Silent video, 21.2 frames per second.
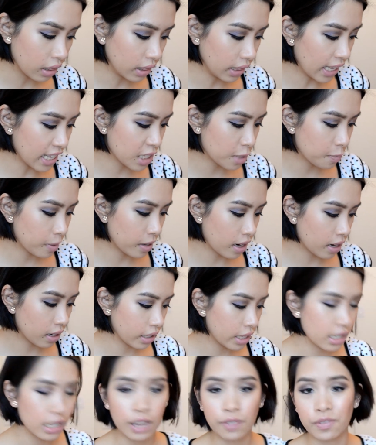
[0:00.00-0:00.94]
Last but not
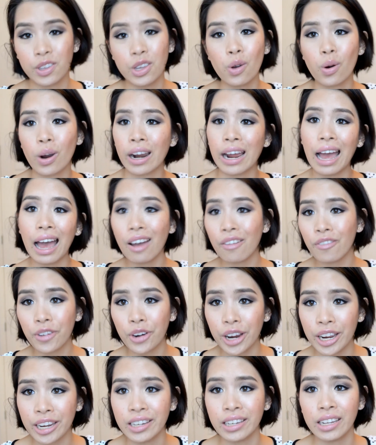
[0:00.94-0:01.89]
least, if you are
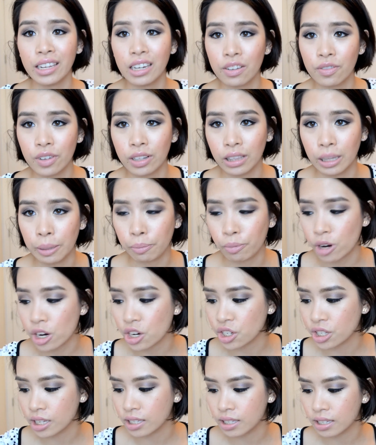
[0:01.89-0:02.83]
ever in need of a lip
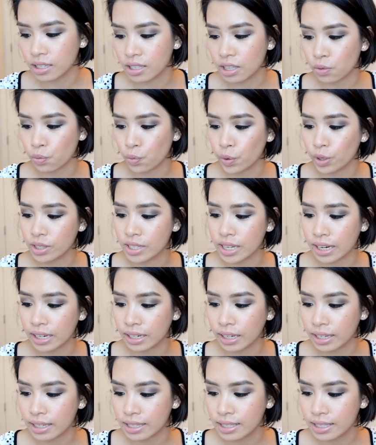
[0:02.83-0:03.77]
brush, this is the Real
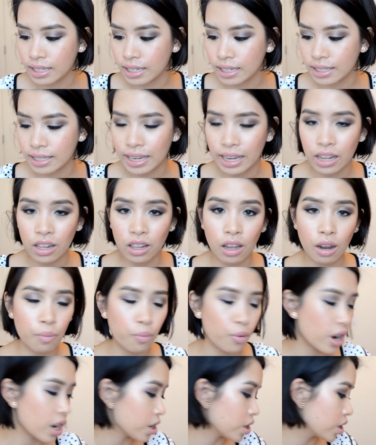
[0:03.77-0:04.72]
Techniques Detailer
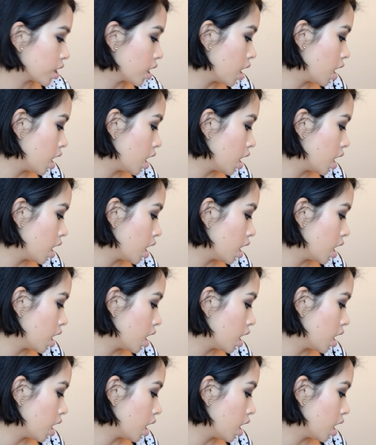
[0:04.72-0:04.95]
brush,